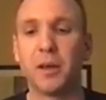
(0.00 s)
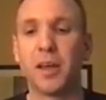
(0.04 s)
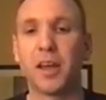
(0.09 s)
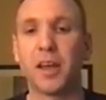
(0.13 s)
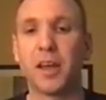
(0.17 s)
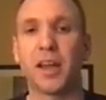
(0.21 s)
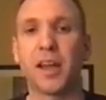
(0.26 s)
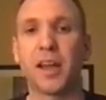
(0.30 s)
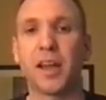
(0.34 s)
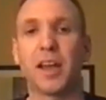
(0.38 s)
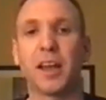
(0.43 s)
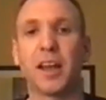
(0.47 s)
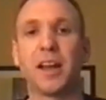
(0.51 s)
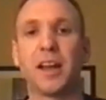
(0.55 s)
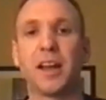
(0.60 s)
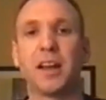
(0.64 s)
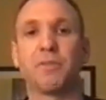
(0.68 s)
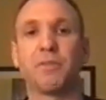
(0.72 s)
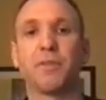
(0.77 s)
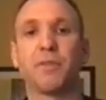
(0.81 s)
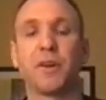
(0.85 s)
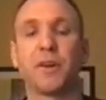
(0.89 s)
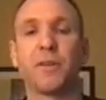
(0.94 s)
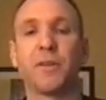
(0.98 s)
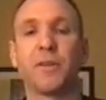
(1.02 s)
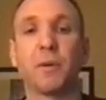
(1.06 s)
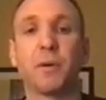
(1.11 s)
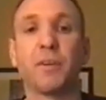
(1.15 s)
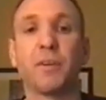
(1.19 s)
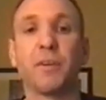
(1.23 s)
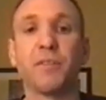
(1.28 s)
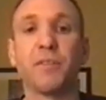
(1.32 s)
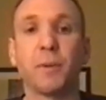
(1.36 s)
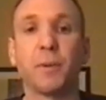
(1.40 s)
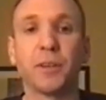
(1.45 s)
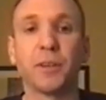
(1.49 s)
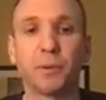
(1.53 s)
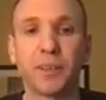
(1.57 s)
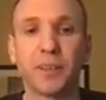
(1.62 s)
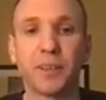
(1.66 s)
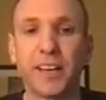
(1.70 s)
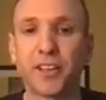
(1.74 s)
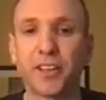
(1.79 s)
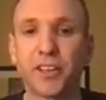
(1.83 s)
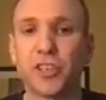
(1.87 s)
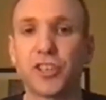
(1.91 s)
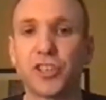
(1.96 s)
and if we but we've built a
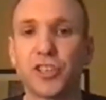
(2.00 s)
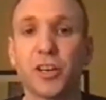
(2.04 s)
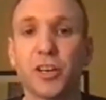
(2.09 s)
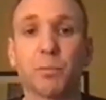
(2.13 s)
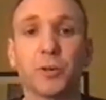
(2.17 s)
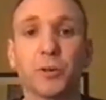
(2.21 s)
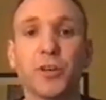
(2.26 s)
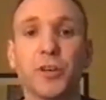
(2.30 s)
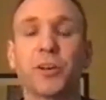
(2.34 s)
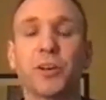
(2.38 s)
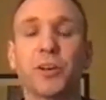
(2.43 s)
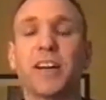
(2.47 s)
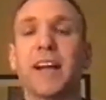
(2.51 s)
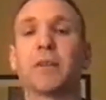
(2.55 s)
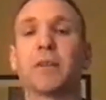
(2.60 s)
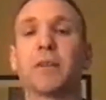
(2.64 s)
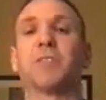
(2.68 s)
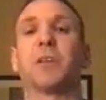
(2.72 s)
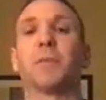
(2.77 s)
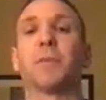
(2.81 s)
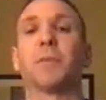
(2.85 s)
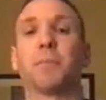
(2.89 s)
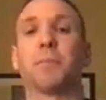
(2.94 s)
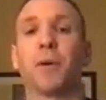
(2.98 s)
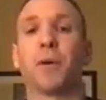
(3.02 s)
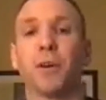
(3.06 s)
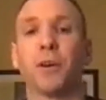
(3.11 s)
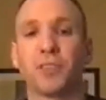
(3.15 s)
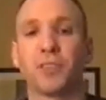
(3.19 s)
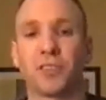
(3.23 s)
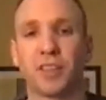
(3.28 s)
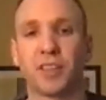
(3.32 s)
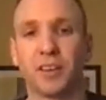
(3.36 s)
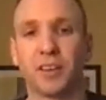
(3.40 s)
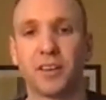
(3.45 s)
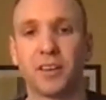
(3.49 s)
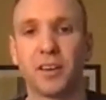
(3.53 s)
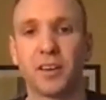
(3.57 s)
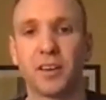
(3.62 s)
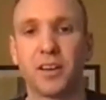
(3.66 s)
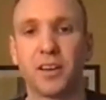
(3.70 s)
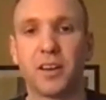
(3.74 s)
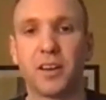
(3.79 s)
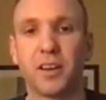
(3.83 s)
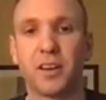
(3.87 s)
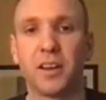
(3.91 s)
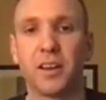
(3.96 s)
relationship where you connect with the person
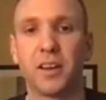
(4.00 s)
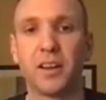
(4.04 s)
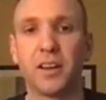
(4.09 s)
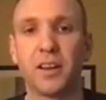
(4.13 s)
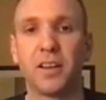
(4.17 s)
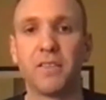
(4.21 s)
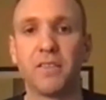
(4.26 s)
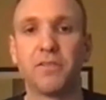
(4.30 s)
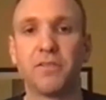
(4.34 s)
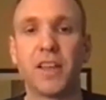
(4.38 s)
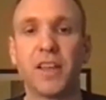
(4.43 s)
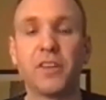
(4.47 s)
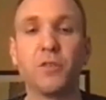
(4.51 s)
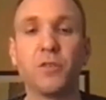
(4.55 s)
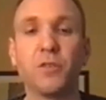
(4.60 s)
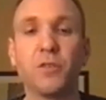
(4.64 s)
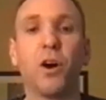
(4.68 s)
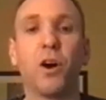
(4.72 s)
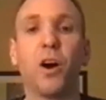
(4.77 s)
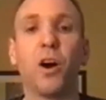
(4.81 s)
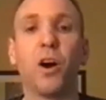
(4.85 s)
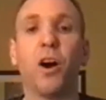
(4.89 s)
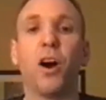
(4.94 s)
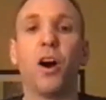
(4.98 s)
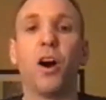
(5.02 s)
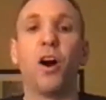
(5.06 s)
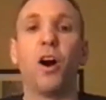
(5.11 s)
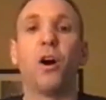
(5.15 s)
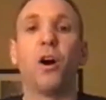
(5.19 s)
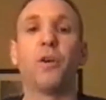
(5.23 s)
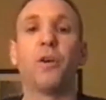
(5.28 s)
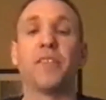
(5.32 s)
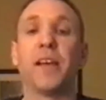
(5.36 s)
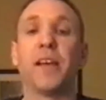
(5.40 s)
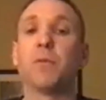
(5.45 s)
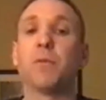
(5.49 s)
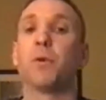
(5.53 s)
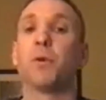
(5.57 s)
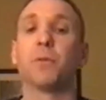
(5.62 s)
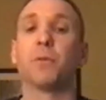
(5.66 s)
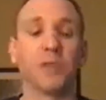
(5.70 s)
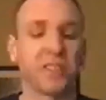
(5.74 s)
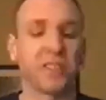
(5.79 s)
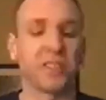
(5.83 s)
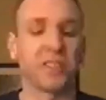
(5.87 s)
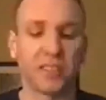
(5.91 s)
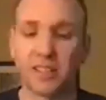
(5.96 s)
then you all they will
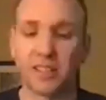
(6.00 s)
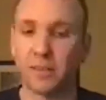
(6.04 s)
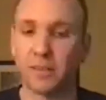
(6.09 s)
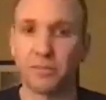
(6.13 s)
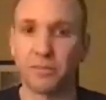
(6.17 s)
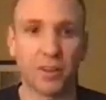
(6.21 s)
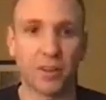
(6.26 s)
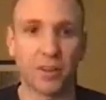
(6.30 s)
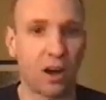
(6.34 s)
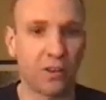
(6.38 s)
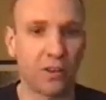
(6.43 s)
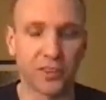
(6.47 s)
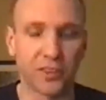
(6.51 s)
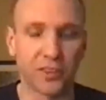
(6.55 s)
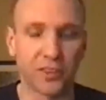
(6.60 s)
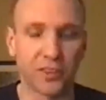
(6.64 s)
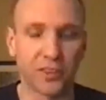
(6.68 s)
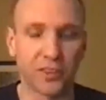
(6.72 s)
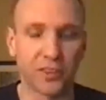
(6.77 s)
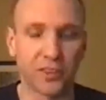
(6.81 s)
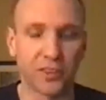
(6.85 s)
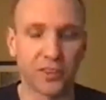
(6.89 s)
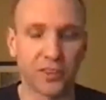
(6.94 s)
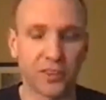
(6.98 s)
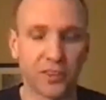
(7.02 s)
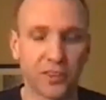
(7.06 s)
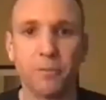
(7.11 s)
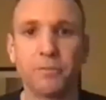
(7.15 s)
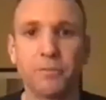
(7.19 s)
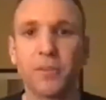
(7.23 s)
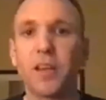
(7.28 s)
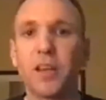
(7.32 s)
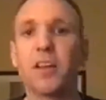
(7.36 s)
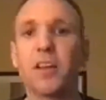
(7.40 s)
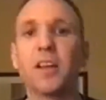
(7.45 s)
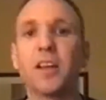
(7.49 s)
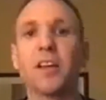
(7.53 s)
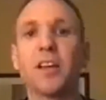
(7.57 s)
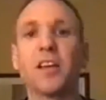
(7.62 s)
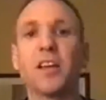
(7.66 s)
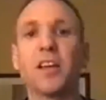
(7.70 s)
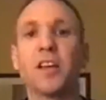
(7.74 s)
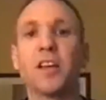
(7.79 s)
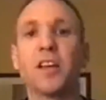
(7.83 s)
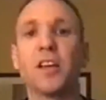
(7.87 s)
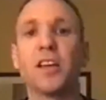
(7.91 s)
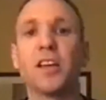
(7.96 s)
all the studies show
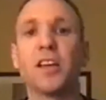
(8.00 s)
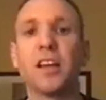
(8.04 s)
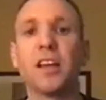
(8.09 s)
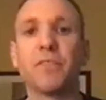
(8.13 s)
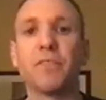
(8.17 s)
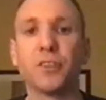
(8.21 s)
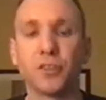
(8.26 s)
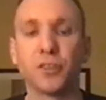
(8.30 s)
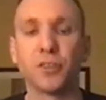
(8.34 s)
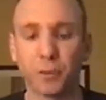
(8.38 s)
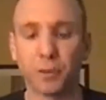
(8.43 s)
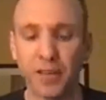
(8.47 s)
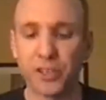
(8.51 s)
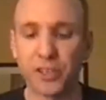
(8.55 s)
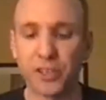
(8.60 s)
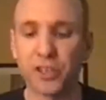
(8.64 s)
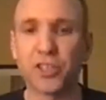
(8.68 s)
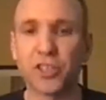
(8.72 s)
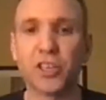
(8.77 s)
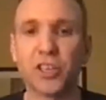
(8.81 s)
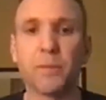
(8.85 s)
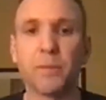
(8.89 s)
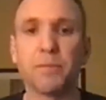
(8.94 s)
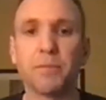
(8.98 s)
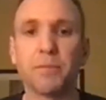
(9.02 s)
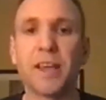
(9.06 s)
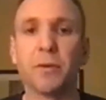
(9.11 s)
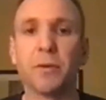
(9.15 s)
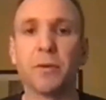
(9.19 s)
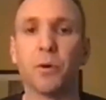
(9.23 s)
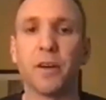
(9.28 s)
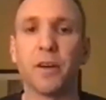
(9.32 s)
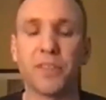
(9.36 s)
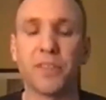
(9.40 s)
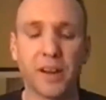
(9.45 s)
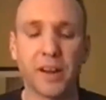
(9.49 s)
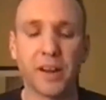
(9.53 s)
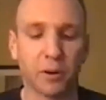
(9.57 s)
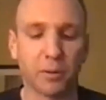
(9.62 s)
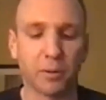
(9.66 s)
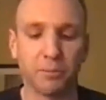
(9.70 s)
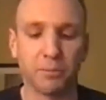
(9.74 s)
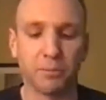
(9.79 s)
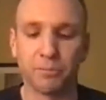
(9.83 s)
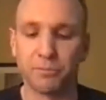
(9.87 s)
if there's relationship they will they are